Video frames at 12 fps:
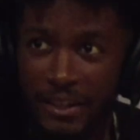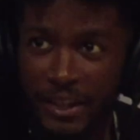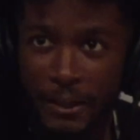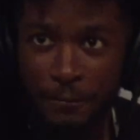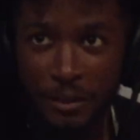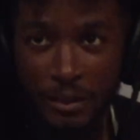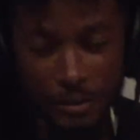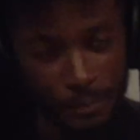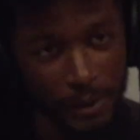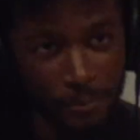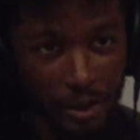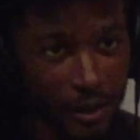that often. It
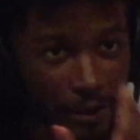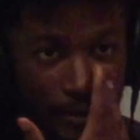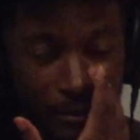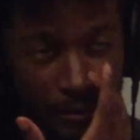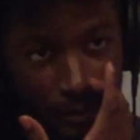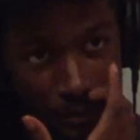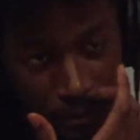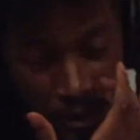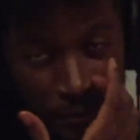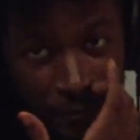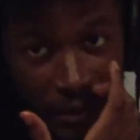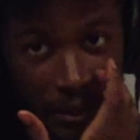might be like
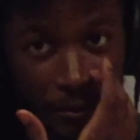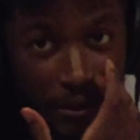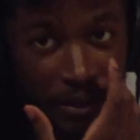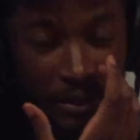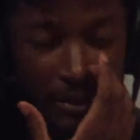every now and then.